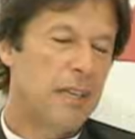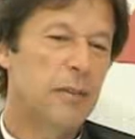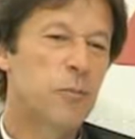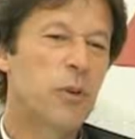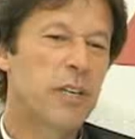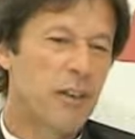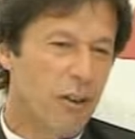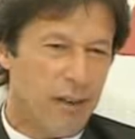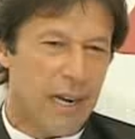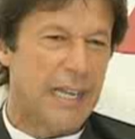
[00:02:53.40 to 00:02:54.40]
it would
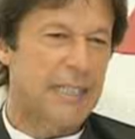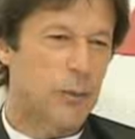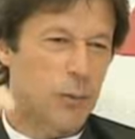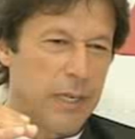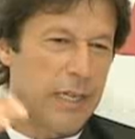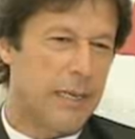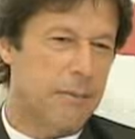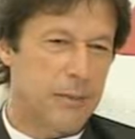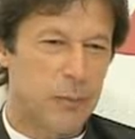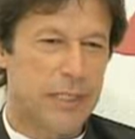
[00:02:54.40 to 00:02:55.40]
not either way. I
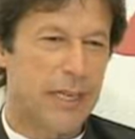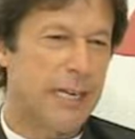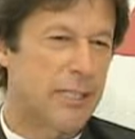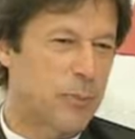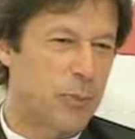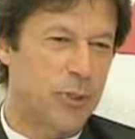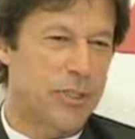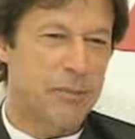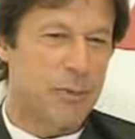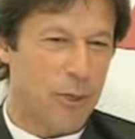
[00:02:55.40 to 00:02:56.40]
mean, whether I
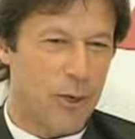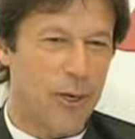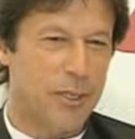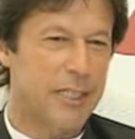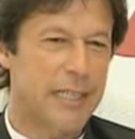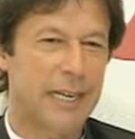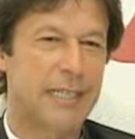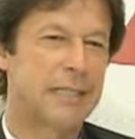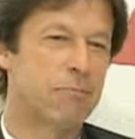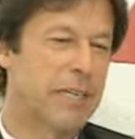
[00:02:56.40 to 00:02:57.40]
supported him or not, he
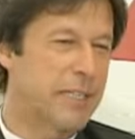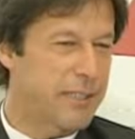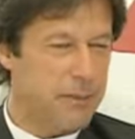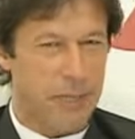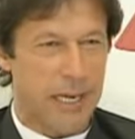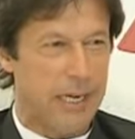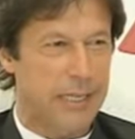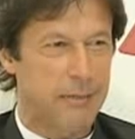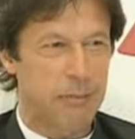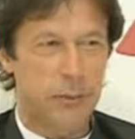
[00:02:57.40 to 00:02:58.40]
had the military
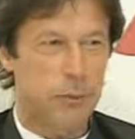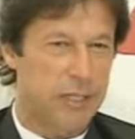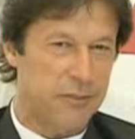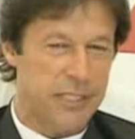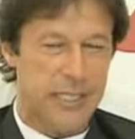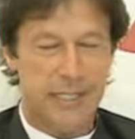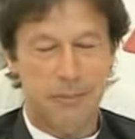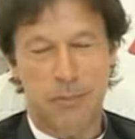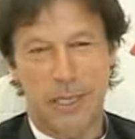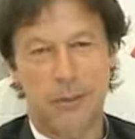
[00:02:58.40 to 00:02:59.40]
behind him, he would have stayed in
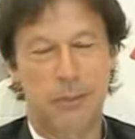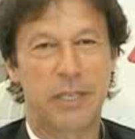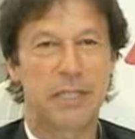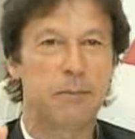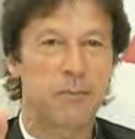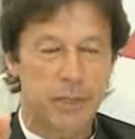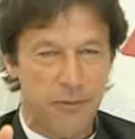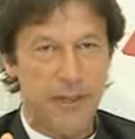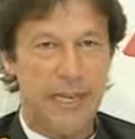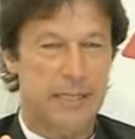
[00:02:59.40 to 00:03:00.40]
power. But the
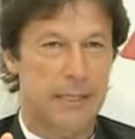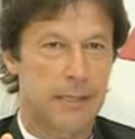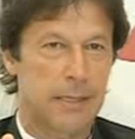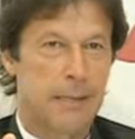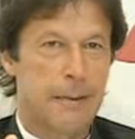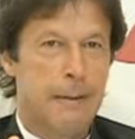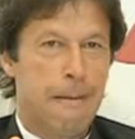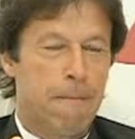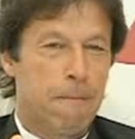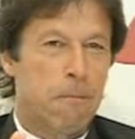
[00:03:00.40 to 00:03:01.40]
fact is
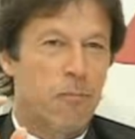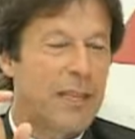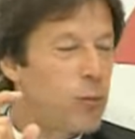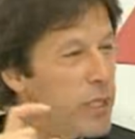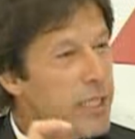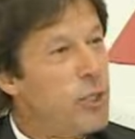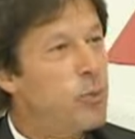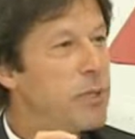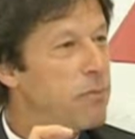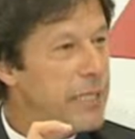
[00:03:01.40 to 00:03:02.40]
that we
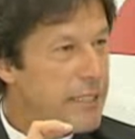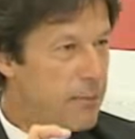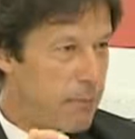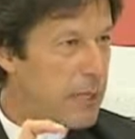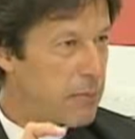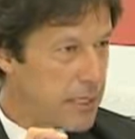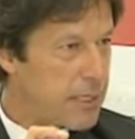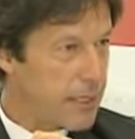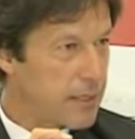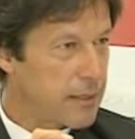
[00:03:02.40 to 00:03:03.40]
human beings make
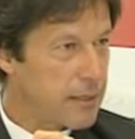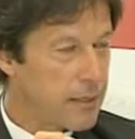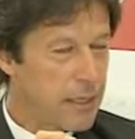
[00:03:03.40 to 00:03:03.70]
mistakes.